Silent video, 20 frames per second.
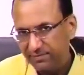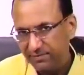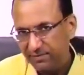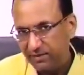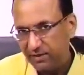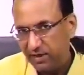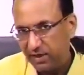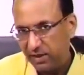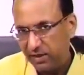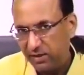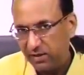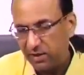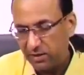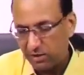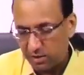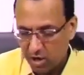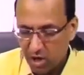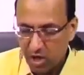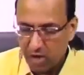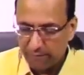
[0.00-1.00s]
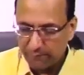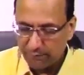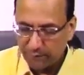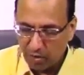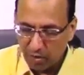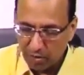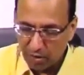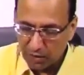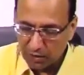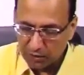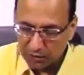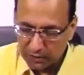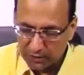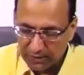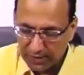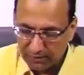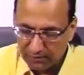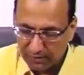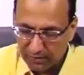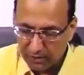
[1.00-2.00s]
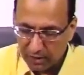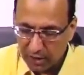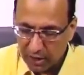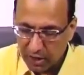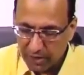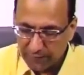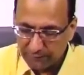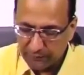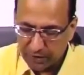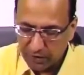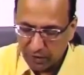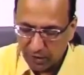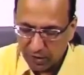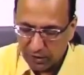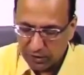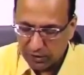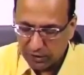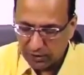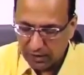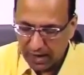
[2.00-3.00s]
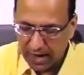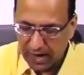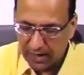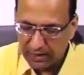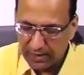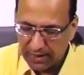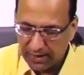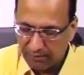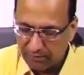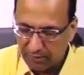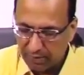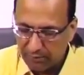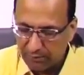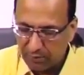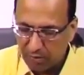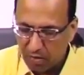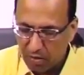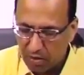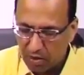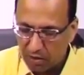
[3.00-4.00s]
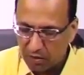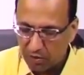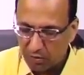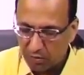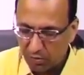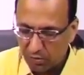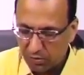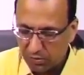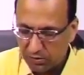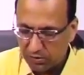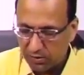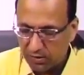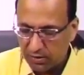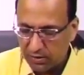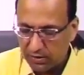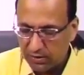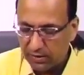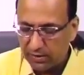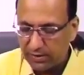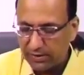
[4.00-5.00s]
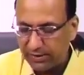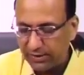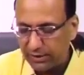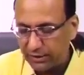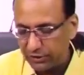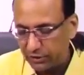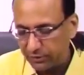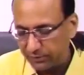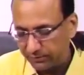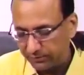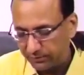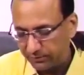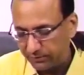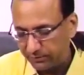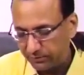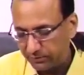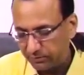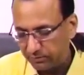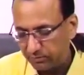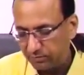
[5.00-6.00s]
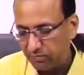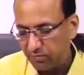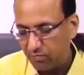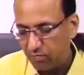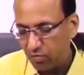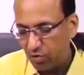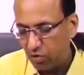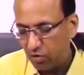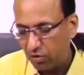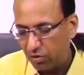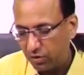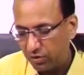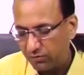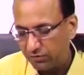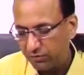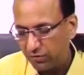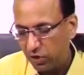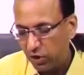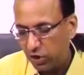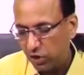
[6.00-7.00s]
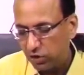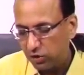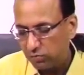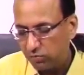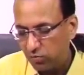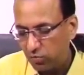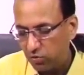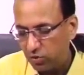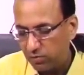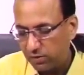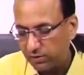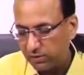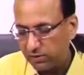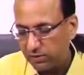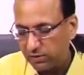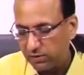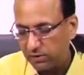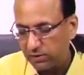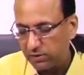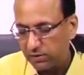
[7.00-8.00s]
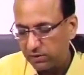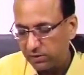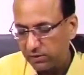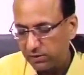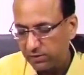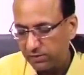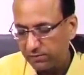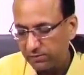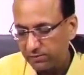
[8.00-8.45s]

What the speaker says: Till the bronchus level, because at the level of bronchioles there is more of smooth muscles